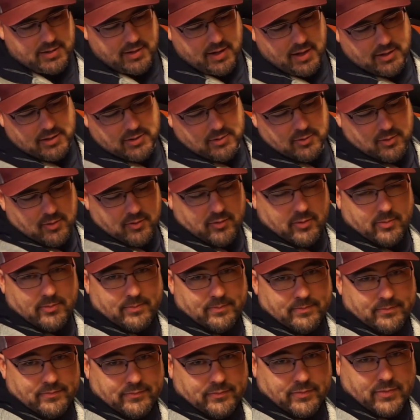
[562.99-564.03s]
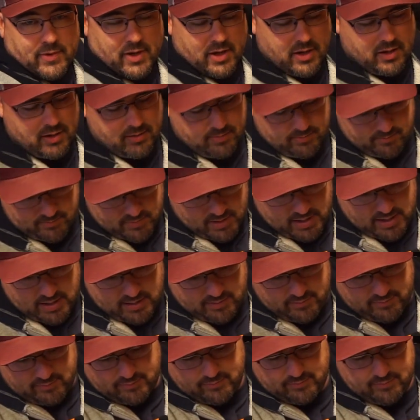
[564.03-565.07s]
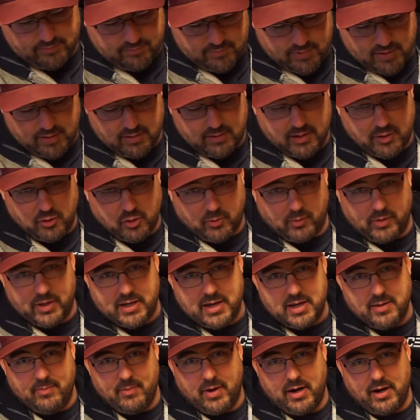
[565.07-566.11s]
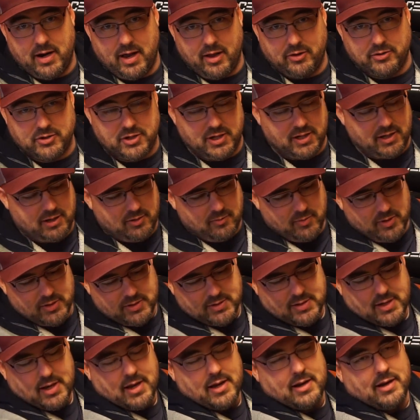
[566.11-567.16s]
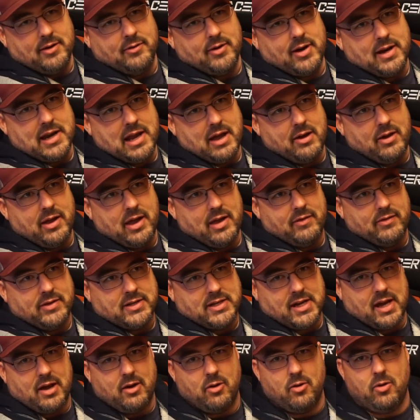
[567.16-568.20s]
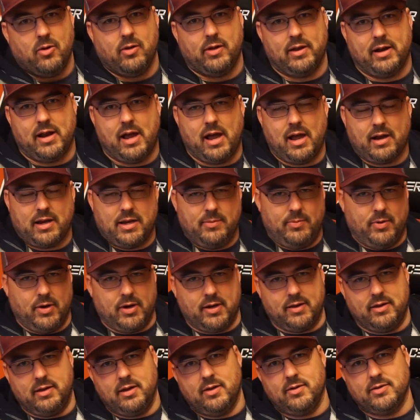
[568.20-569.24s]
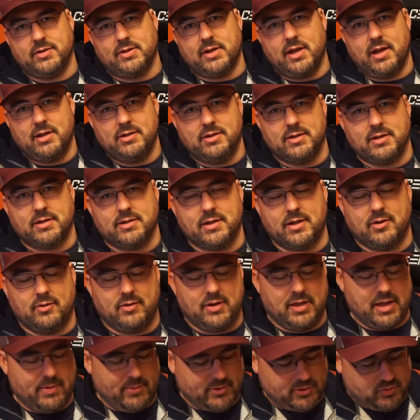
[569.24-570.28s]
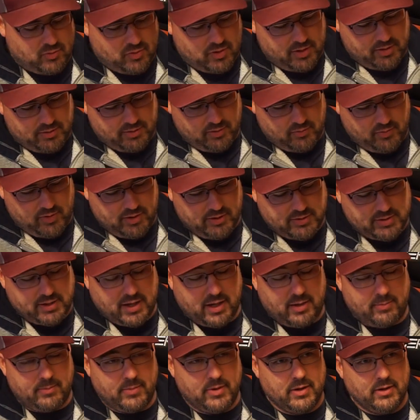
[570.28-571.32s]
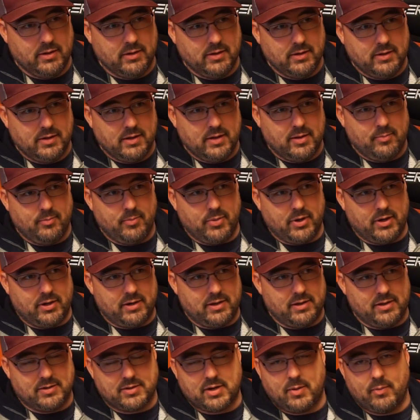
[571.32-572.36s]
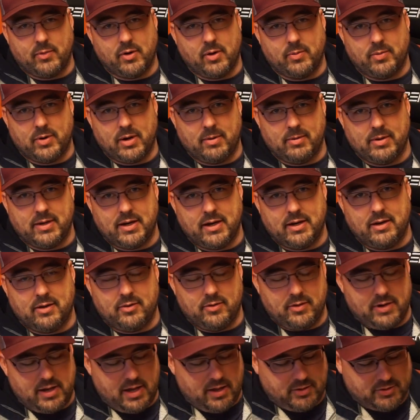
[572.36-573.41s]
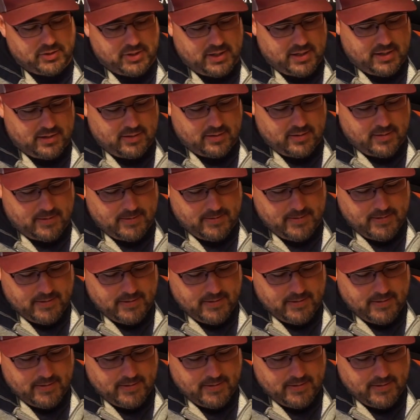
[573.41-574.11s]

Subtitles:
Got 2 of them. I normally keep my Nalgene on the one side, and right now I have a towel and a hockey puck on the other side, just because I don't need that much water in the wintertime. But in the summer I'll probably get another Nalgene in there.